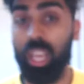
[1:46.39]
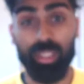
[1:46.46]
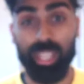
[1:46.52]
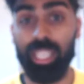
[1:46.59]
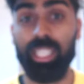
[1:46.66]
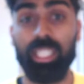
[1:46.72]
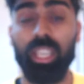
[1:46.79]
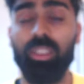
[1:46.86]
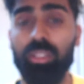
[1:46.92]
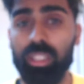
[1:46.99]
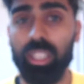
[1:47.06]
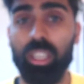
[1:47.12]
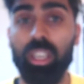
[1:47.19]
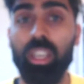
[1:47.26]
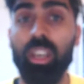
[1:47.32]
That is going
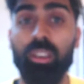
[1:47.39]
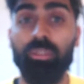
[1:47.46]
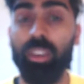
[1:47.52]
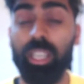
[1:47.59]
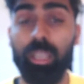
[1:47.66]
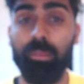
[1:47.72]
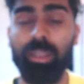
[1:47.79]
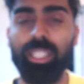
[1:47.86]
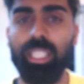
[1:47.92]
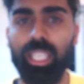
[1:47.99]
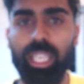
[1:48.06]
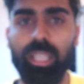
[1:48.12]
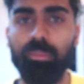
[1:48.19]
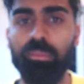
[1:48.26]
to fundamentally